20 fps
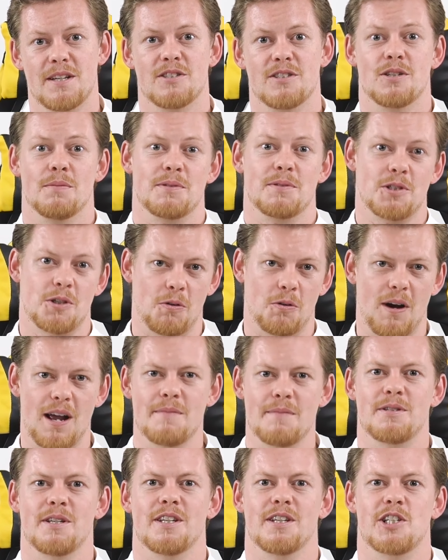
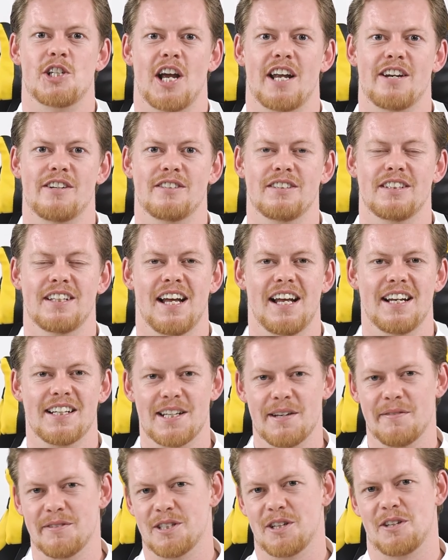subscribe to the channel,
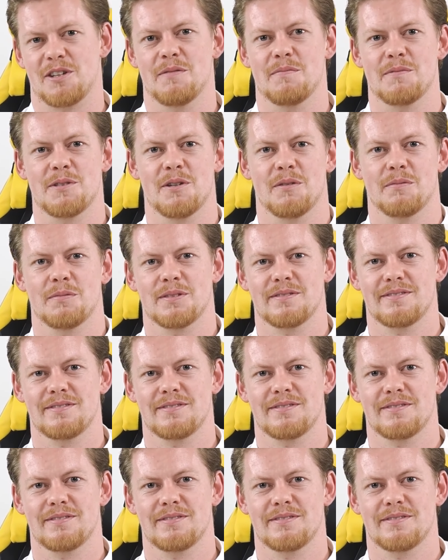and give us a thumbs up.